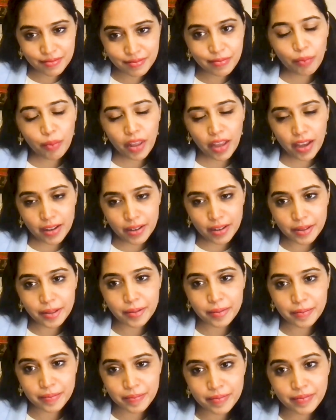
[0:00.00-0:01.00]
Yeah,
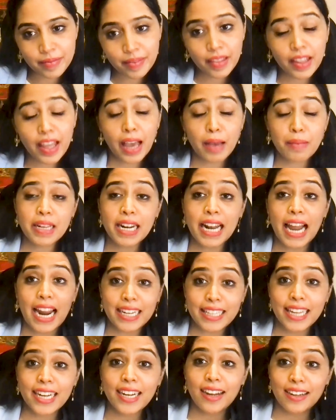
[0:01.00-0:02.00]
I'm
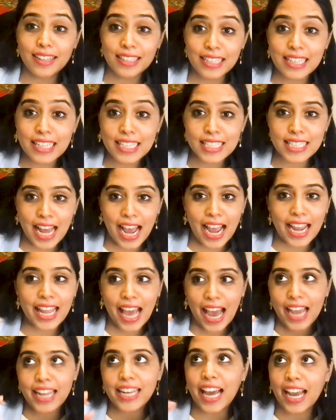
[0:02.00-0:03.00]
glad that at least
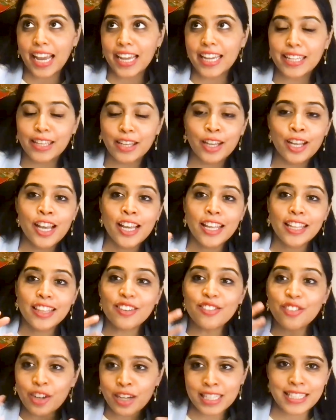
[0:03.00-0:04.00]
I like
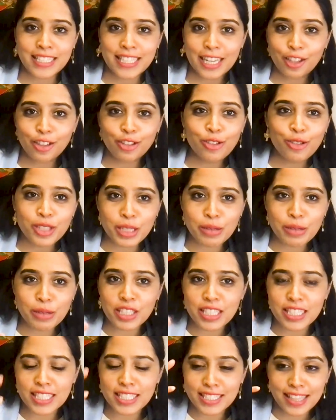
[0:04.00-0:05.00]
the words that you're using,
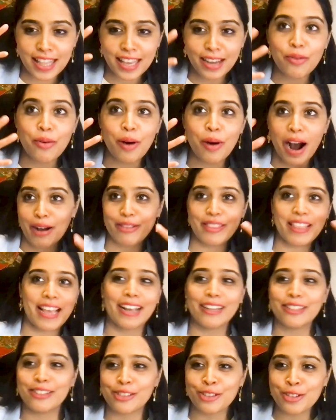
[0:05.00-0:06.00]
because it's like, wow,
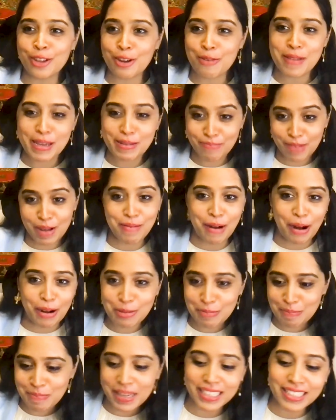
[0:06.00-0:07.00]
thank you, you're being my
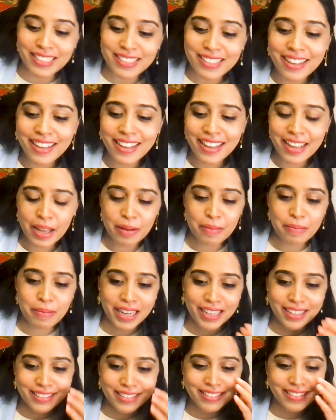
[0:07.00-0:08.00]
mouthpiece.
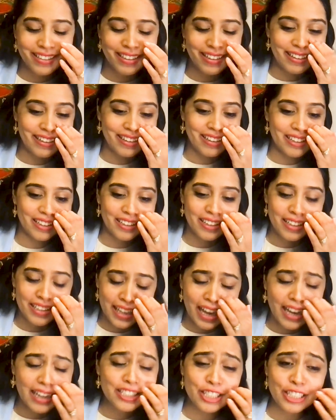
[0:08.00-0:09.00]
But
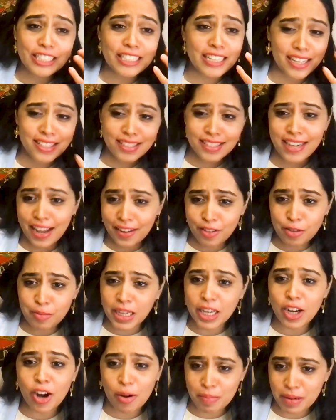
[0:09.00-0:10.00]
it doesn't have to
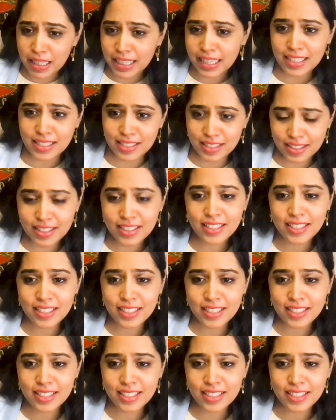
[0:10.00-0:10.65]
be complicated.